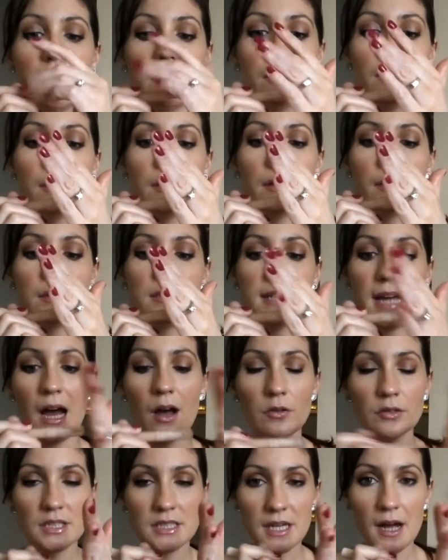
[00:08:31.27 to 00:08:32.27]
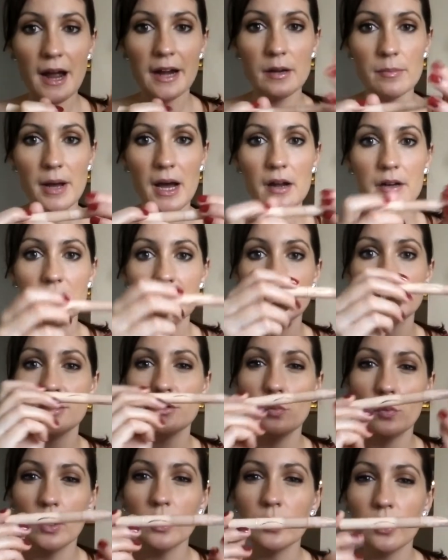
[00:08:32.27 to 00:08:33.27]
The downside about it is you
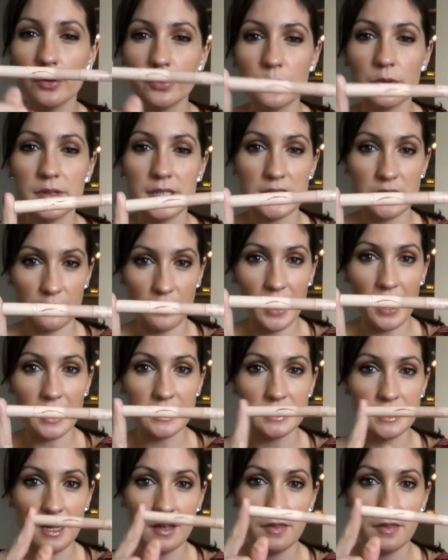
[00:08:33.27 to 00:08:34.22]
will go through this fast.